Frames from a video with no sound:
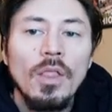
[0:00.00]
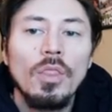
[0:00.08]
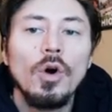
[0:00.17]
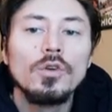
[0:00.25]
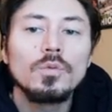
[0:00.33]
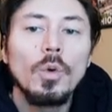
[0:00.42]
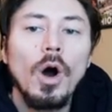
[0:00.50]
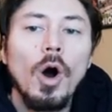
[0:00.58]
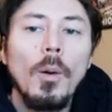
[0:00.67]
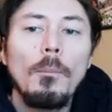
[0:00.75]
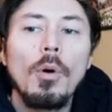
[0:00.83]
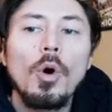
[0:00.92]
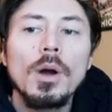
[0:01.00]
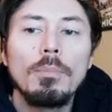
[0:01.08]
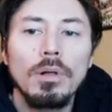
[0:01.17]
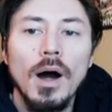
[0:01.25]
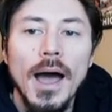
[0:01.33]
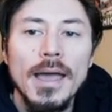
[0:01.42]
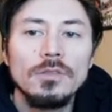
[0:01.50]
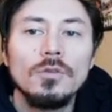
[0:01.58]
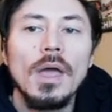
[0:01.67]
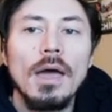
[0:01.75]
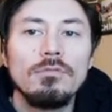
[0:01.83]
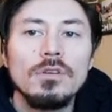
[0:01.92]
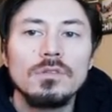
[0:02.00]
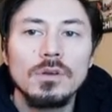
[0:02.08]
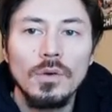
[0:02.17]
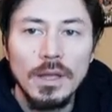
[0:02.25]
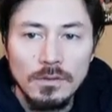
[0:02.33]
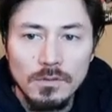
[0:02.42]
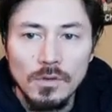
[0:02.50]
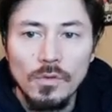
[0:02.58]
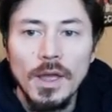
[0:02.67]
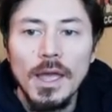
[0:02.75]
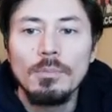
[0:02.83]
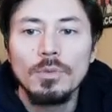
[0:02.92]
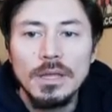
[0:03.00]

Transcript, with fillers: those will all bulk apply to every single Instagram,